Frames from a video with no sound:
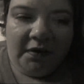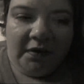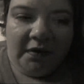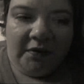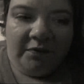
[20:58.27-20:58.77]

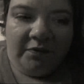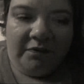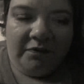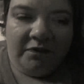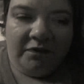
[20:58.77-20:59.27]

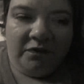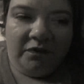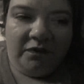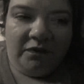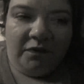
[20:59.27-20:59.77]
And
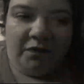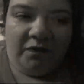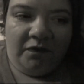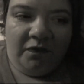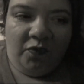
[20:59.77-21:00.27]

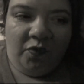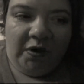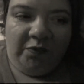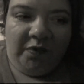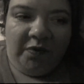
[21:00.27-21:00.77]

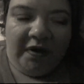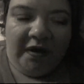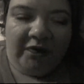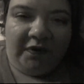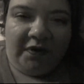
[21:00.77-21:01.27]
when we were
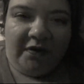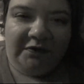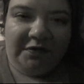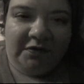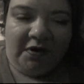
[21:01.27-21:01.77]
at the
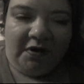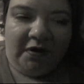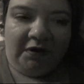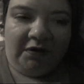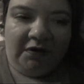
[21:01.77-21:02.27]
concert
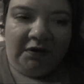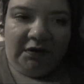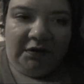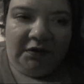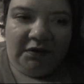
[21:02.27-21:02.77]
hall,
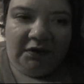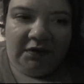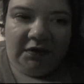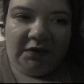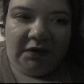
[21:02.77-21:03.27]

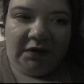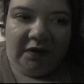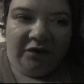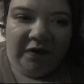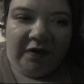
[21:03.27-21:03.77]

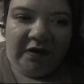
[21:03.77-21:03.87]
I found